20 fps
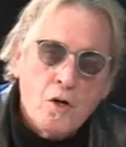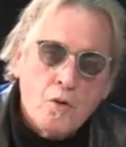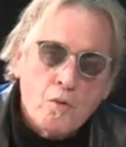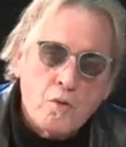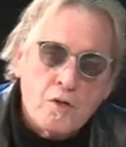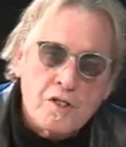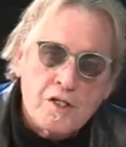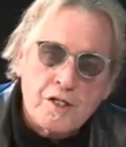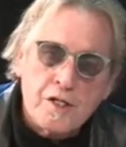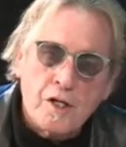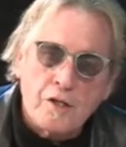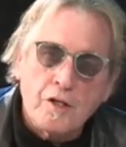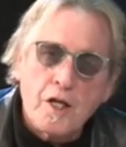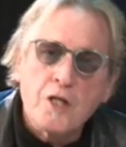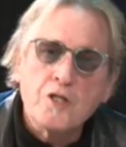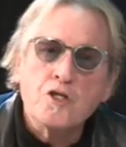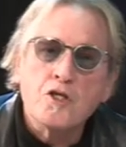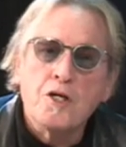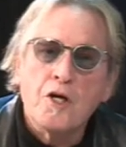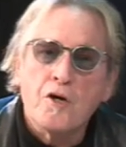was in a
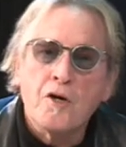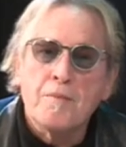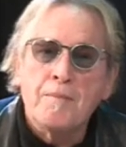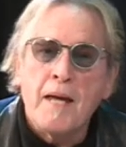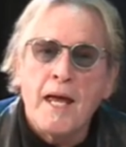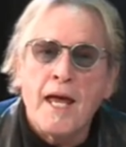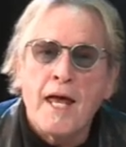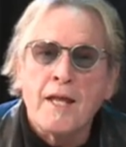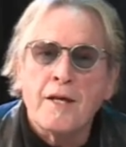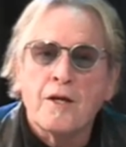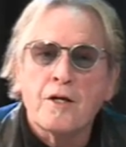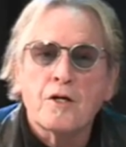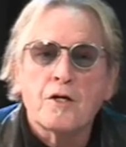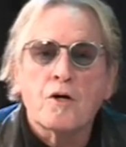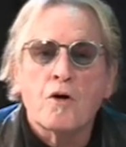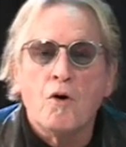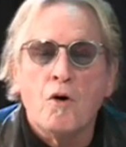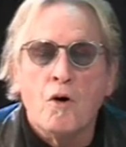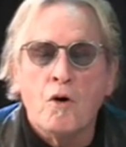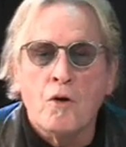legendary band
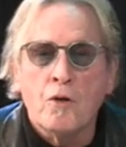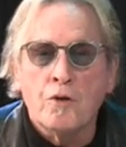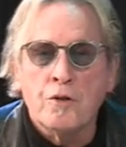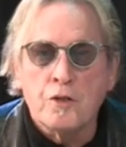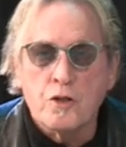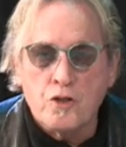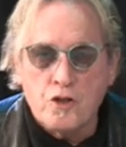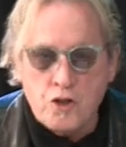called